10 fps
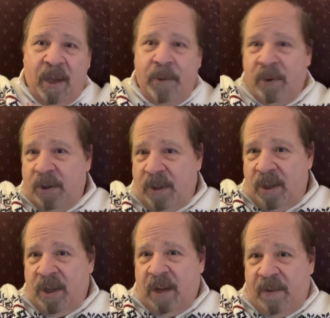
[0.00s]
It would
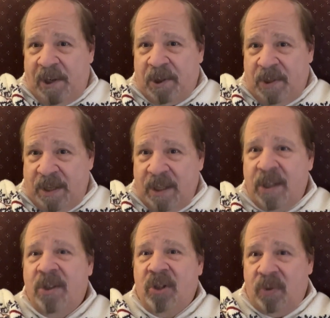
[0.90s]
eventually
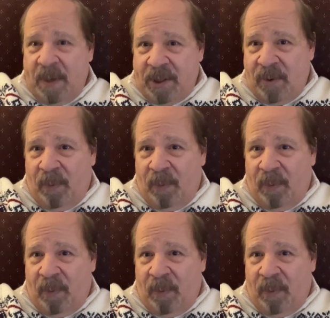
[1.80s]
swing to